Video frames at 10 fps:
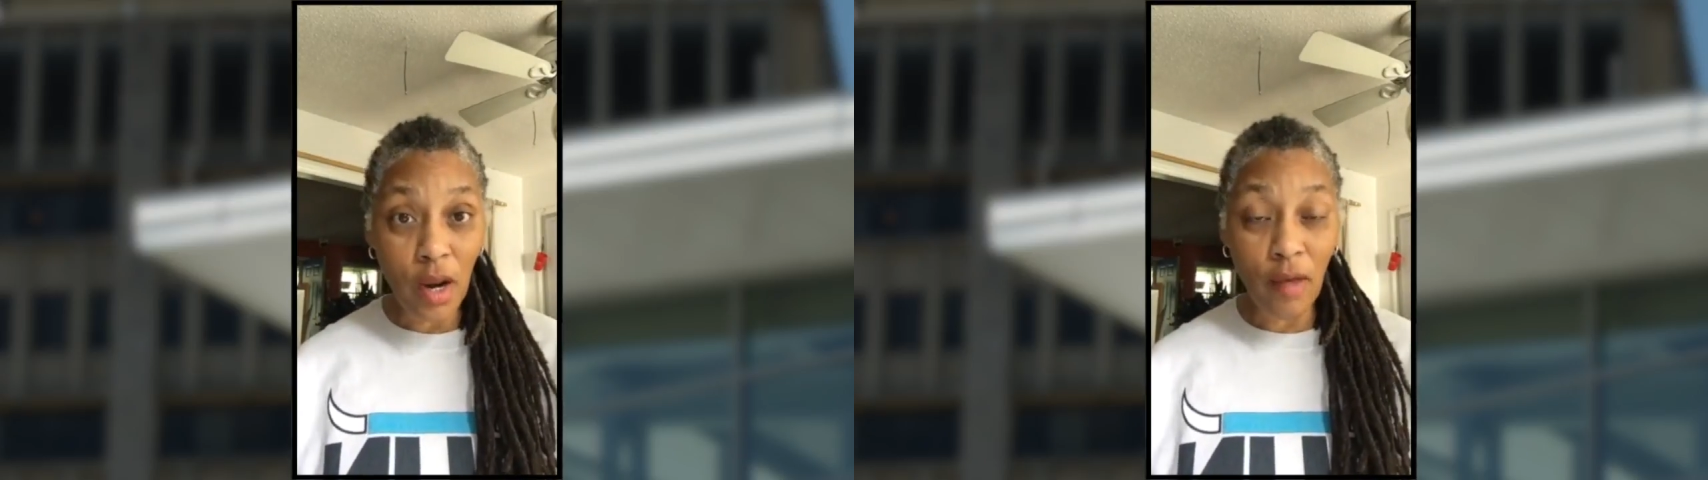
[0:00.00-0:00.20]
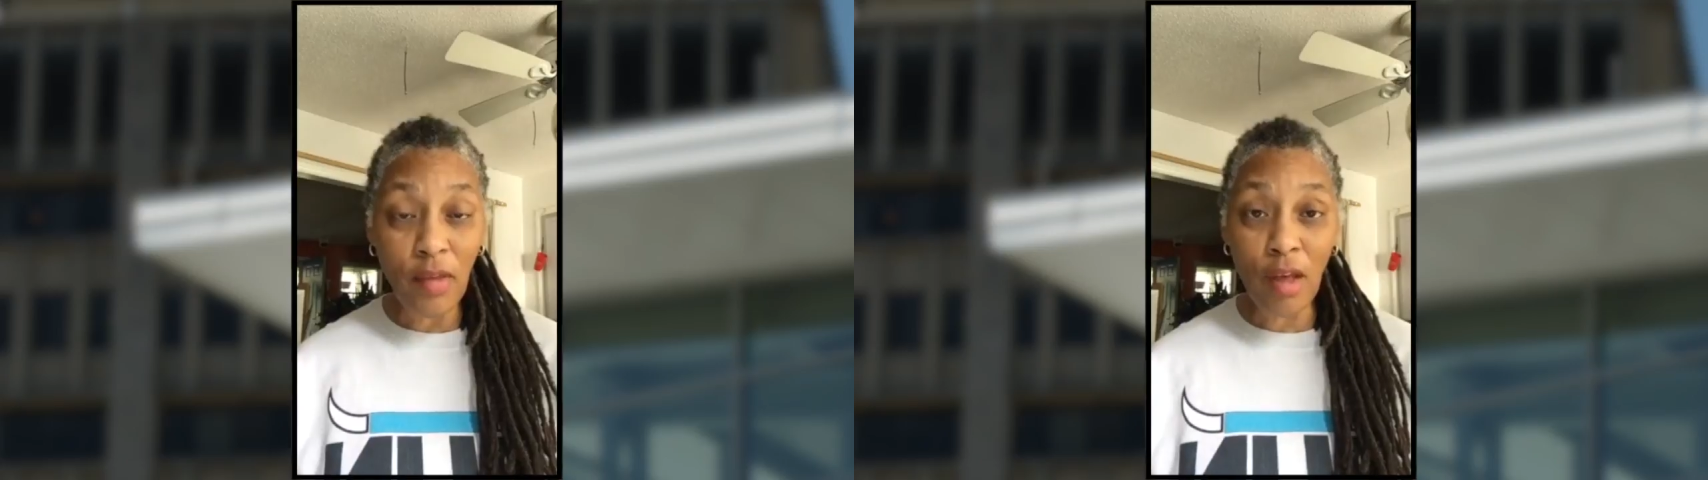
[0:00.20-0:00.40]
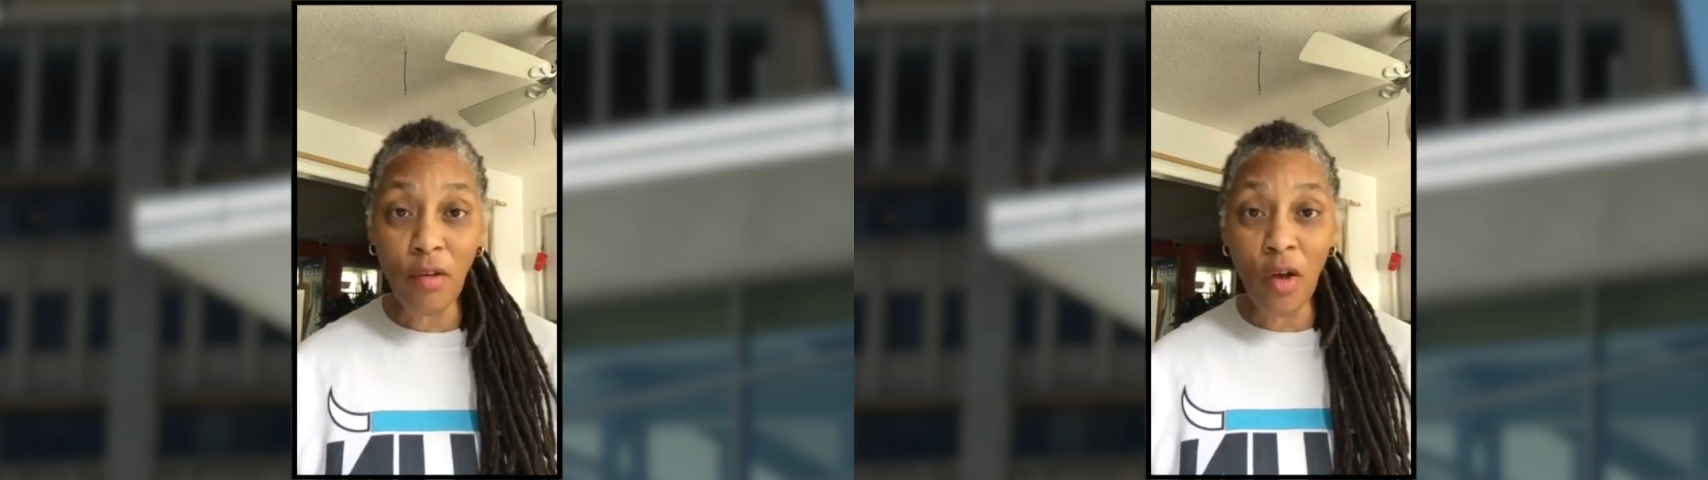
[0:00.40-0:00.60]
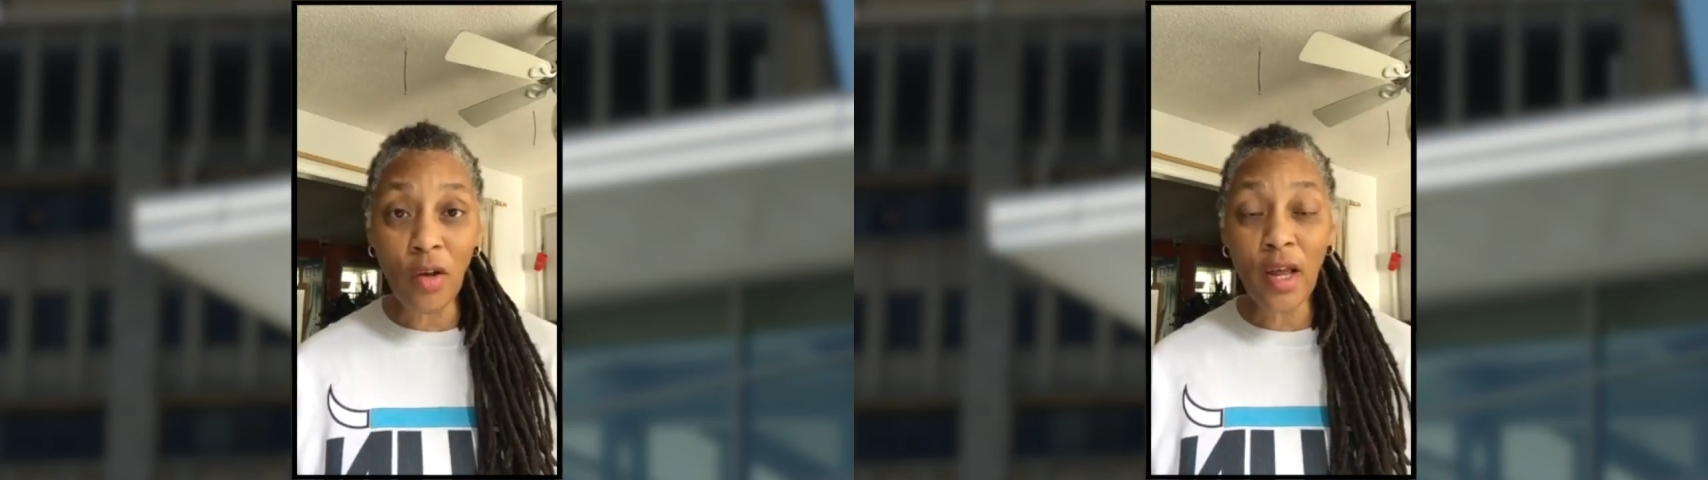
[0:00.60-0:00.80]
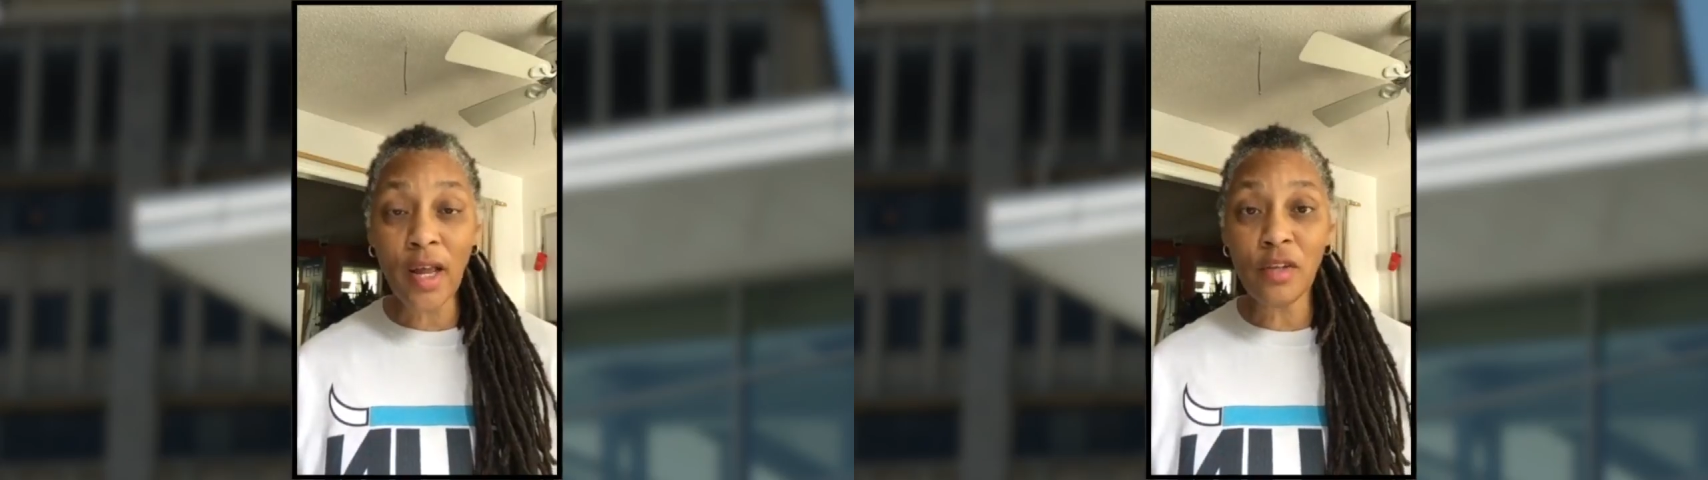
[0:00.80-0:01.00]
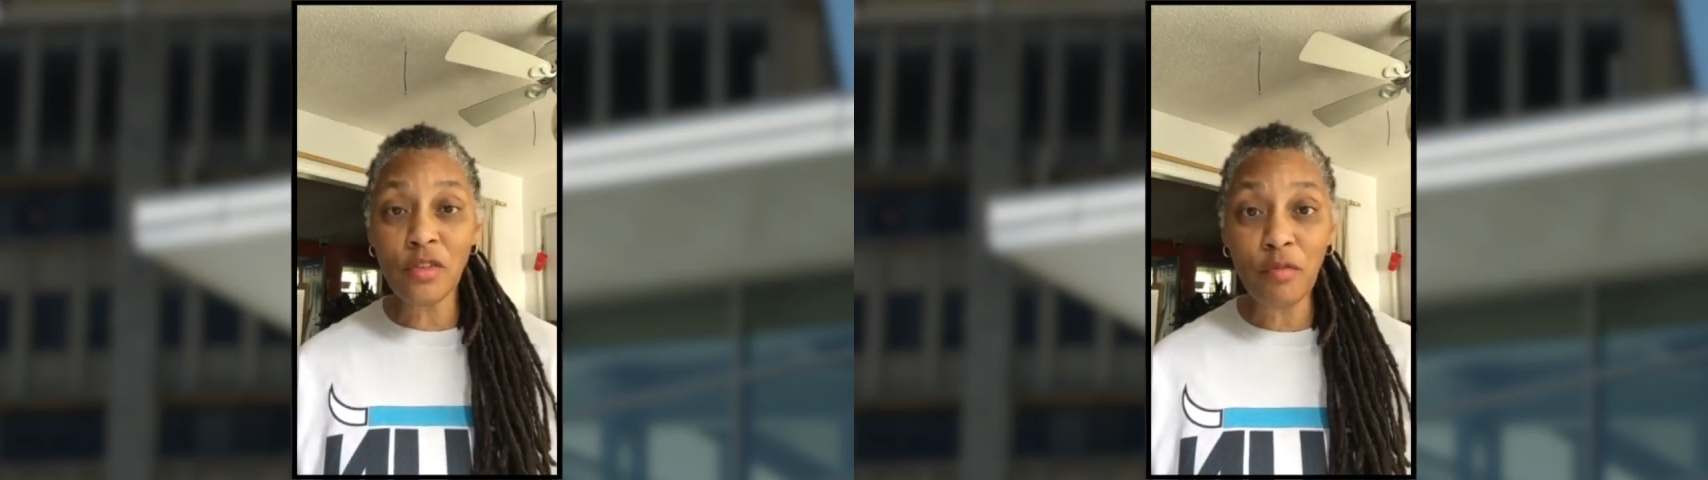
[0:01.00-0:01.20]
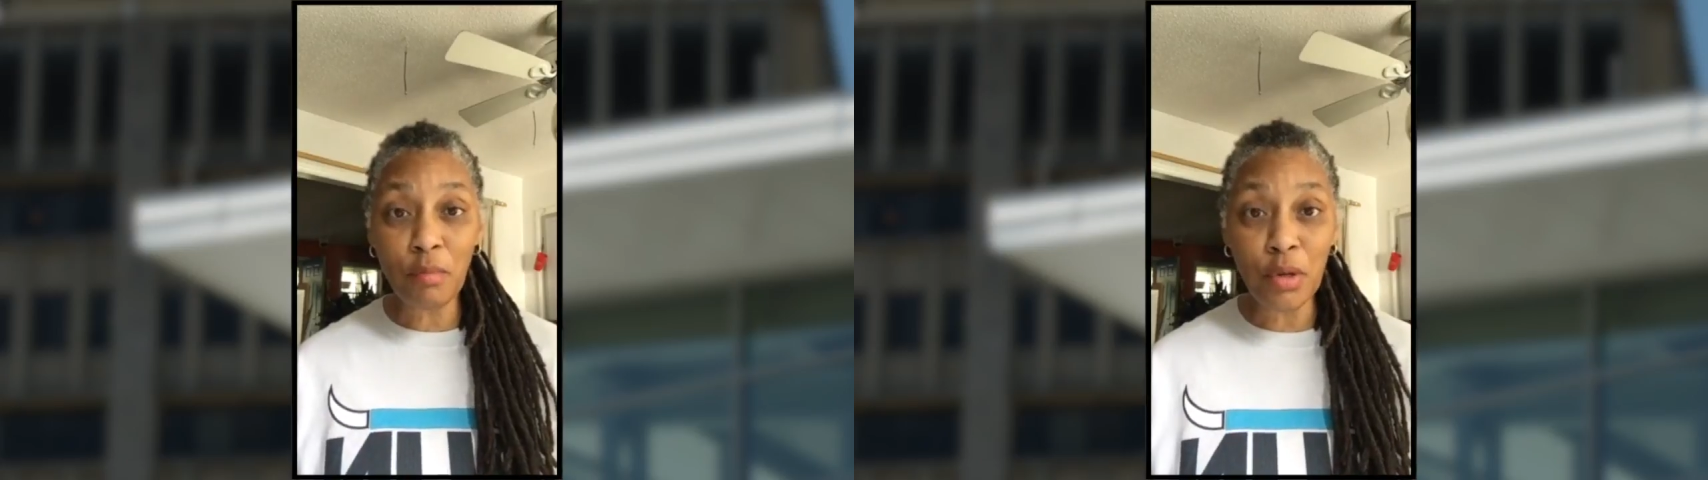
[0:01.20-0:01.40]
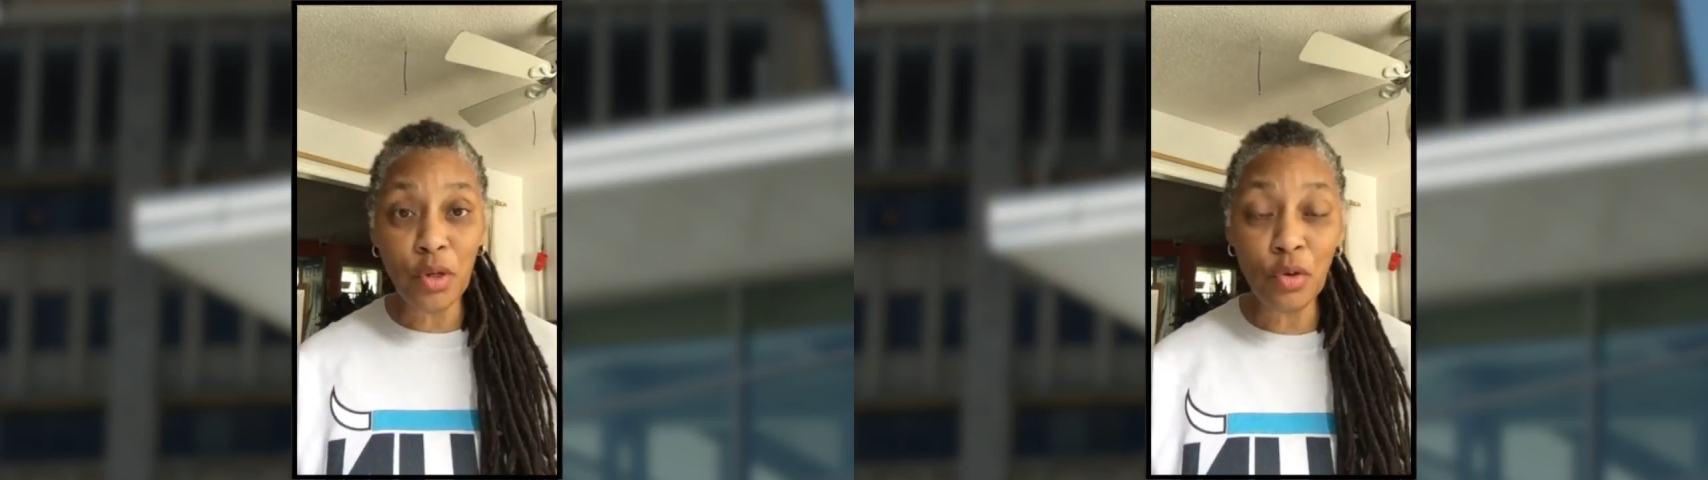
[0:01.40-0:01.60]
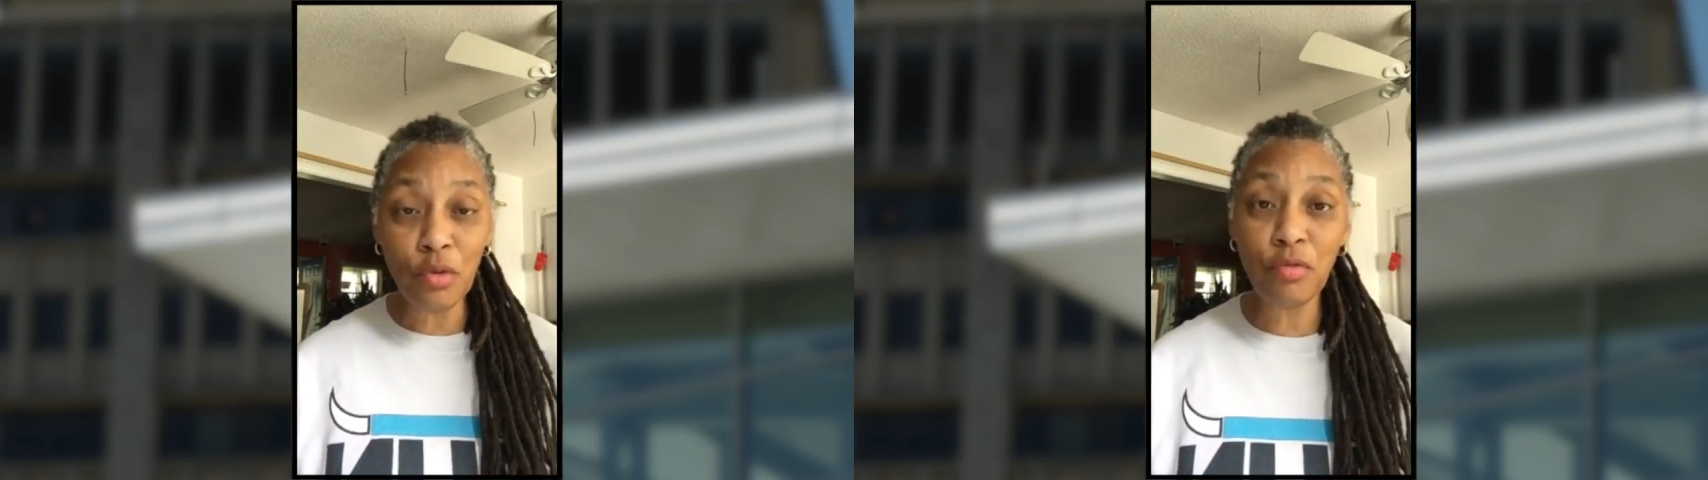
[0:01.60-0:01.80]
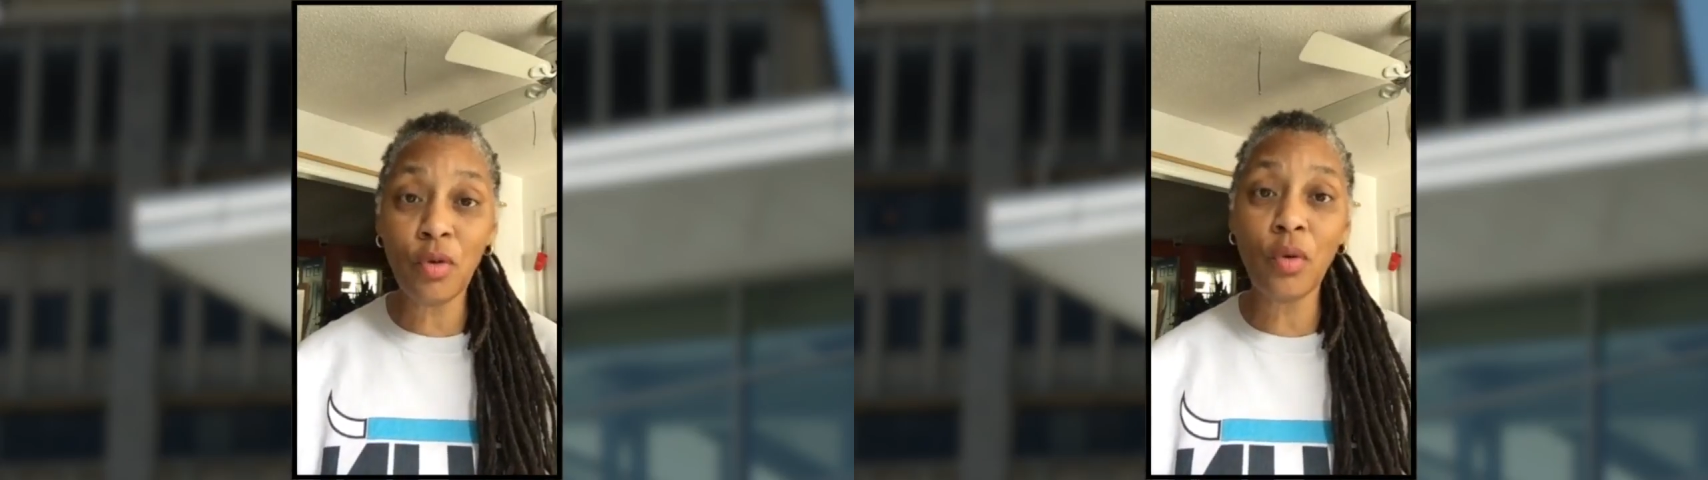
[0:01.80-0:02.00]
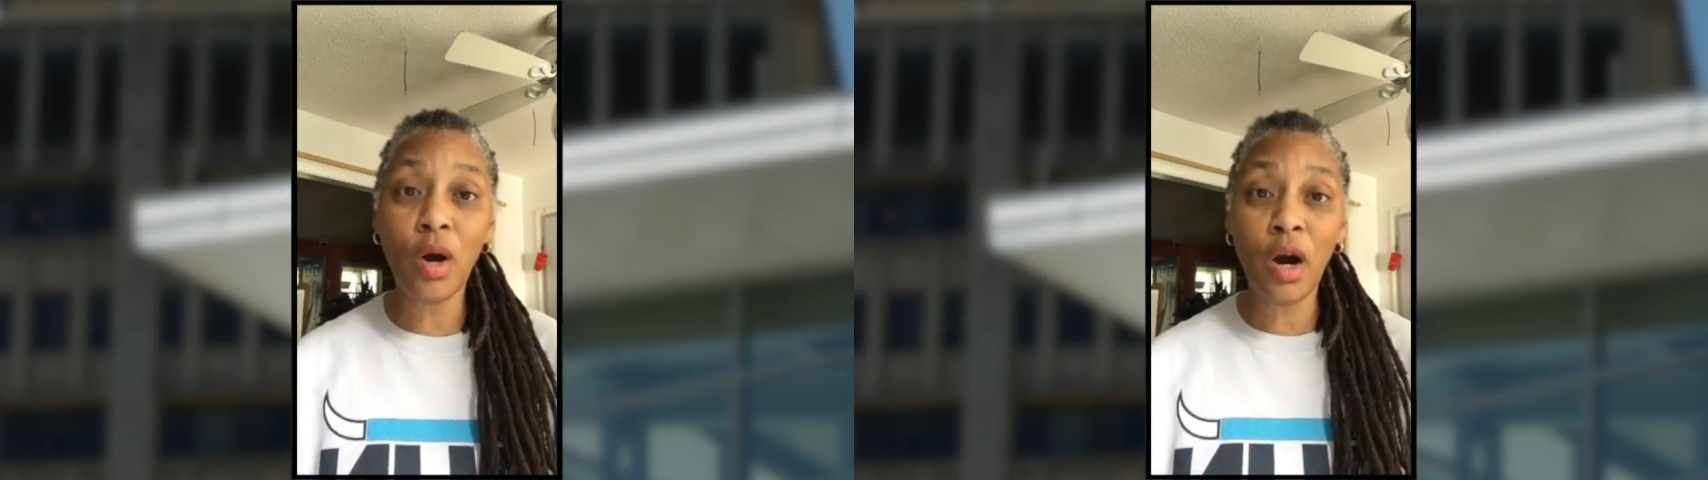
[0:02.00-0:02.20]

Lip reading: and they have all kinds of beautiful